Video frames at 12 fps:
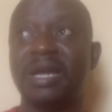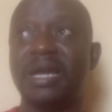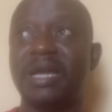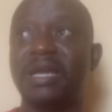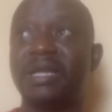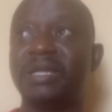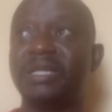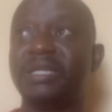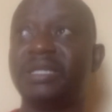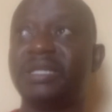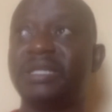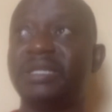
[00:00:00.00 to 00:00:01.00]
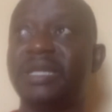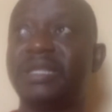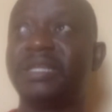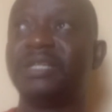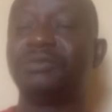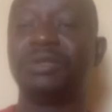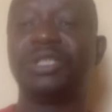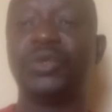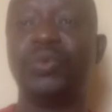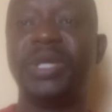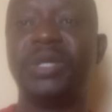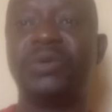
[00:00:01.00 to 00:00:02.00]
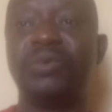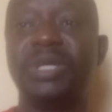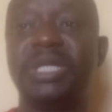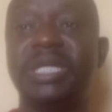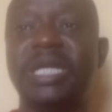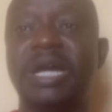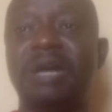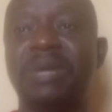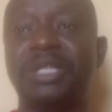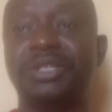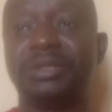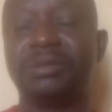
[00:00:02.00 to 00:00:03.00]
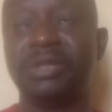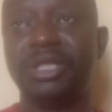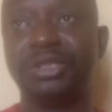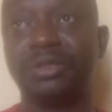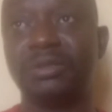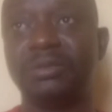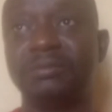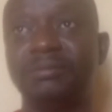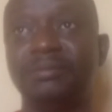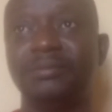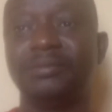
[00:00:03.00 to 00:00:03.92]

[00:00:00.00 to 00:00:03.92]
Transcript: I think it was the week we did our matriculation.